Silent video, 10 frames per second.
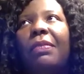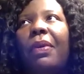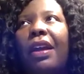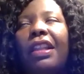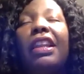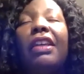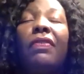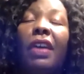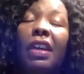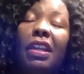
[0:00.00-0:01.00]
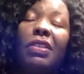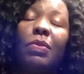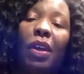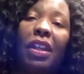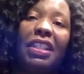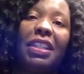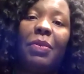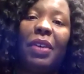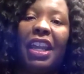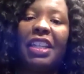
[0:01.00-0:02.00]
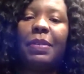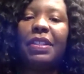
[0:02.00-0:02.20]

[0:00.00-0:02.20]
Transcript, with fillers: and probably the funniest one. Someone asked me,